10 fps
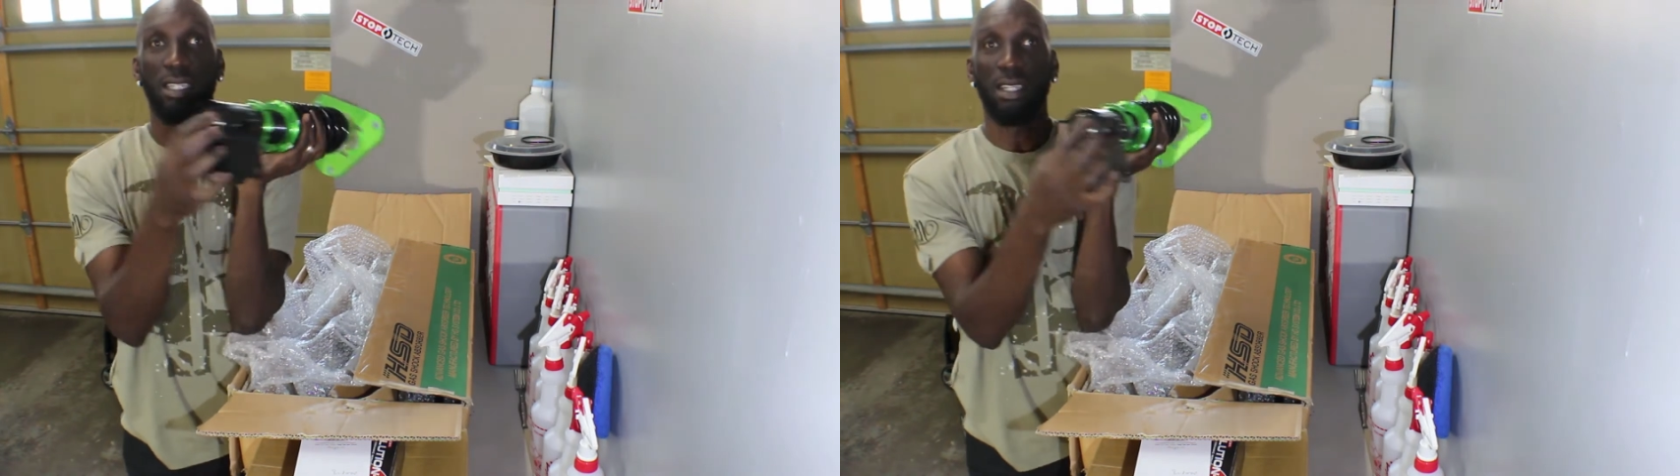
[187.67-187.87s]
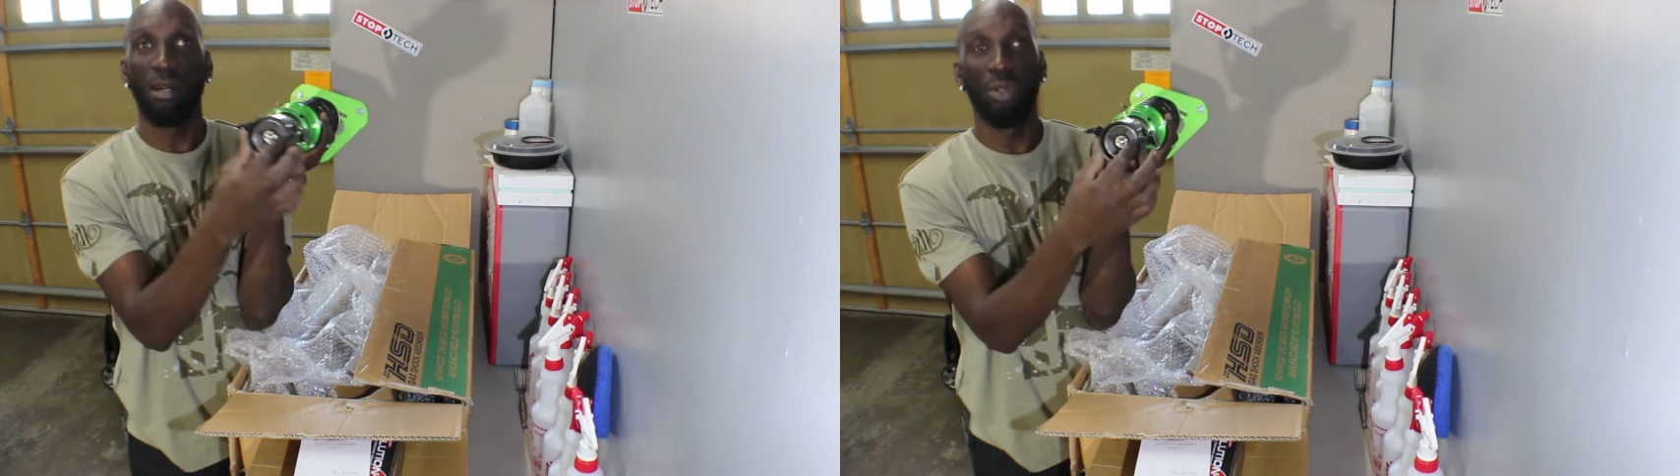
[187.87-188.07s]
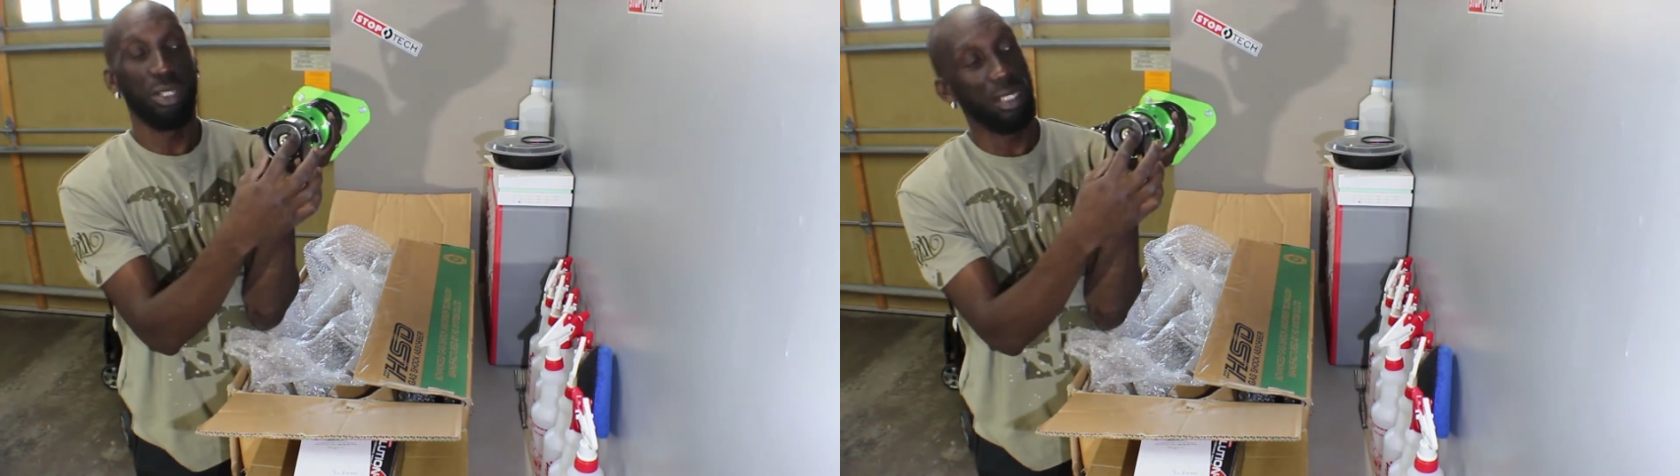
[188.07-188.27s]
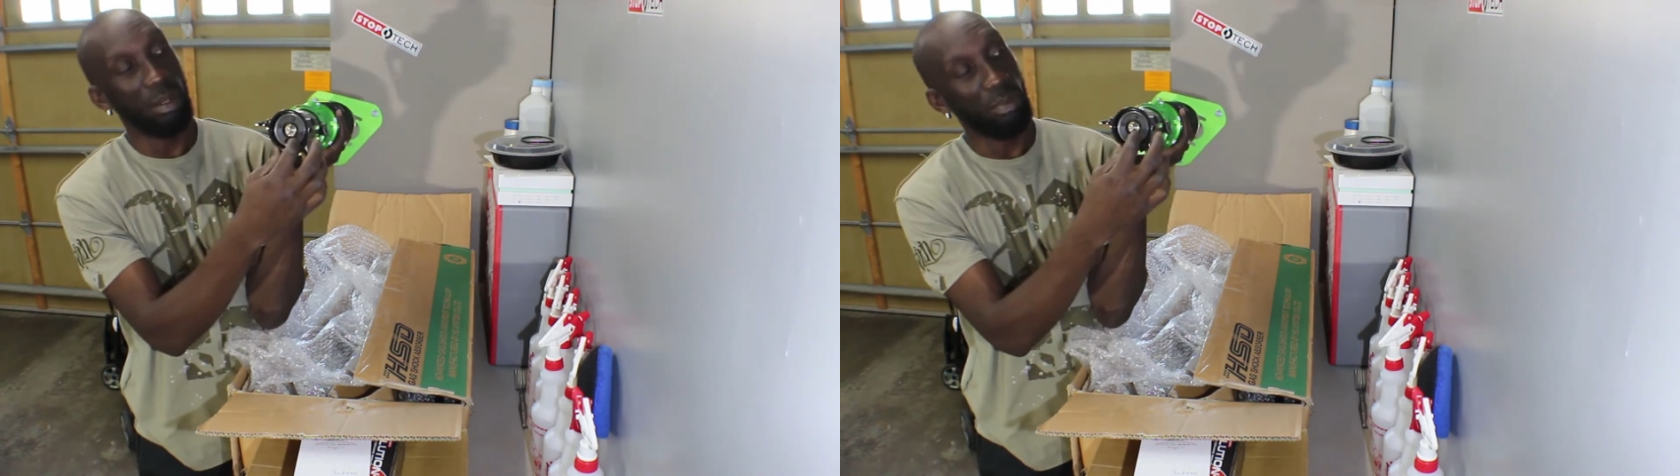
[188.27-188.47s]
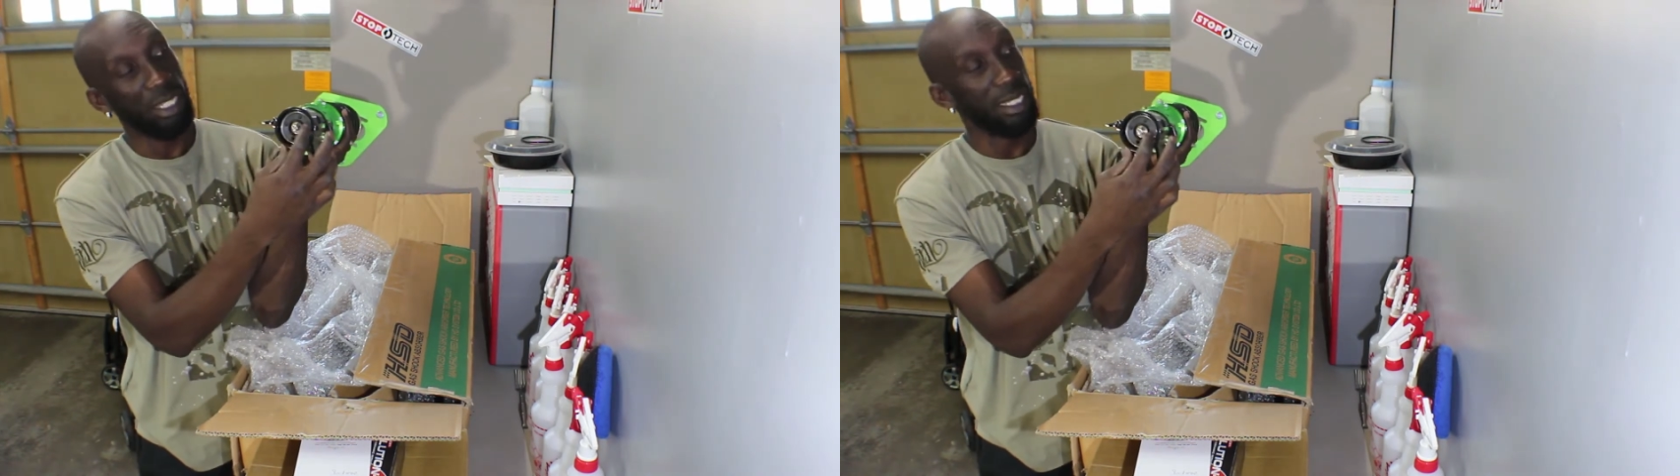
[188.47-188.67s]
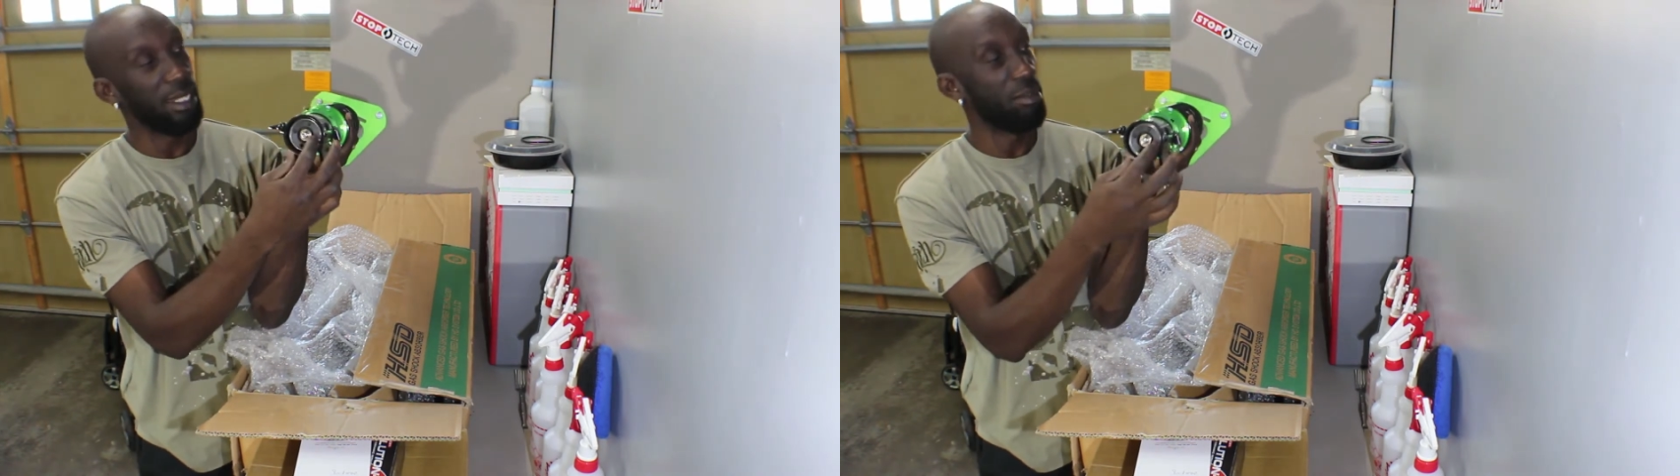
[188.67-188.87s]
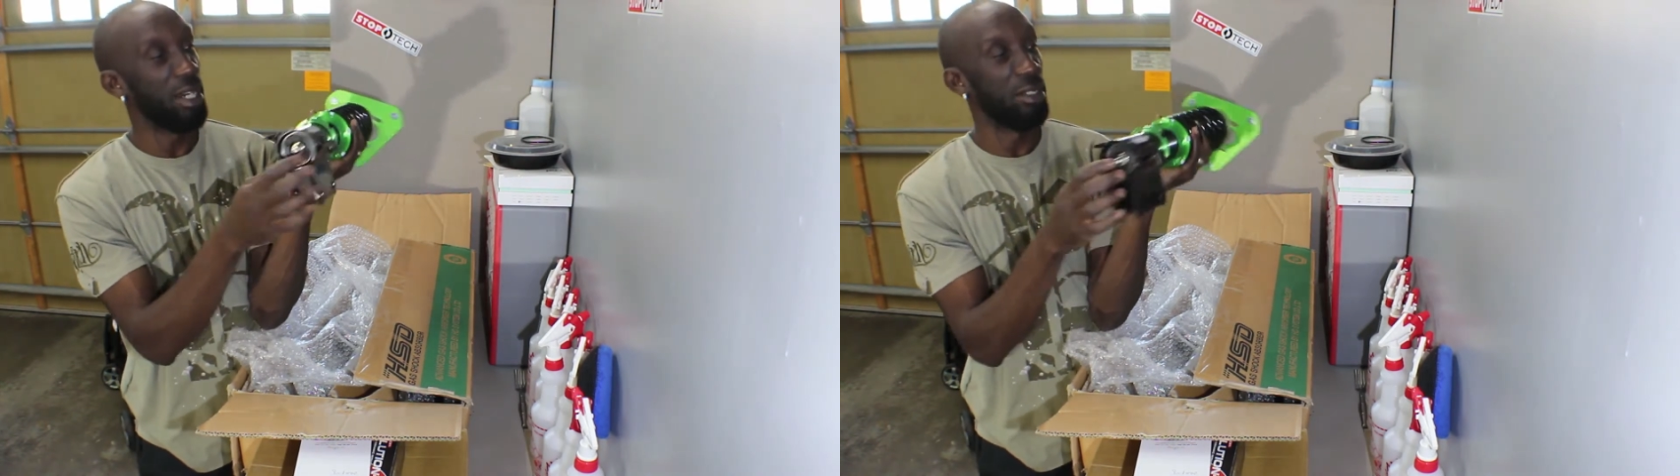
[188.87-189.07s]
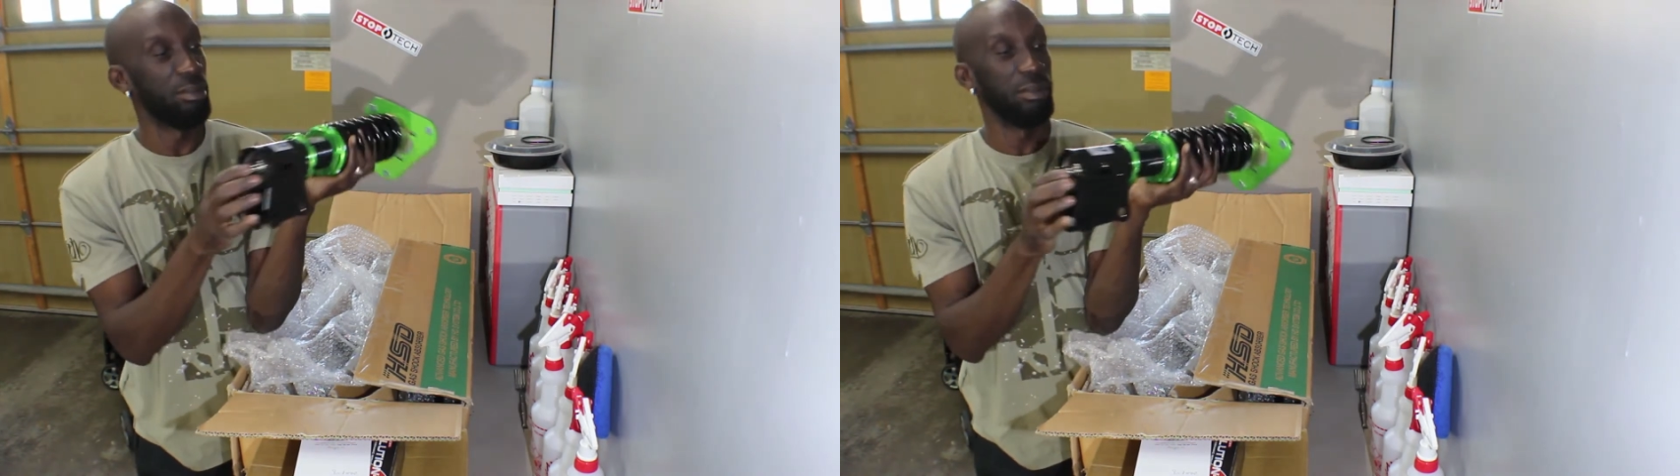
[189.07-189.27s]
almost completely at the
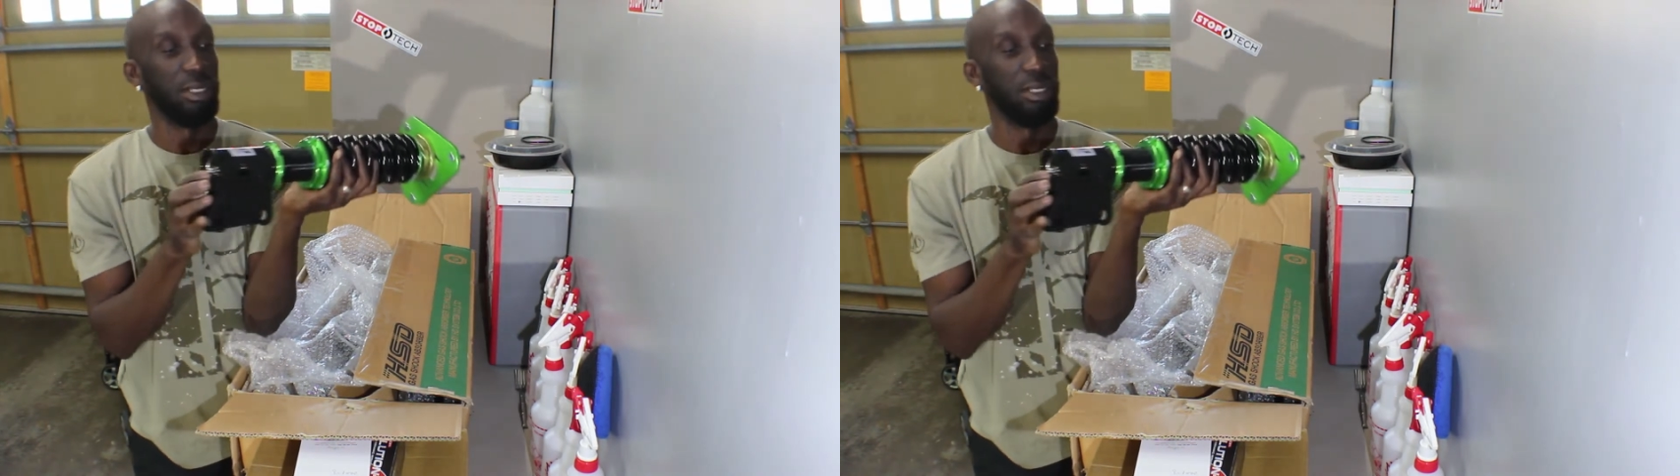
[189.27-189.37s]
bottom.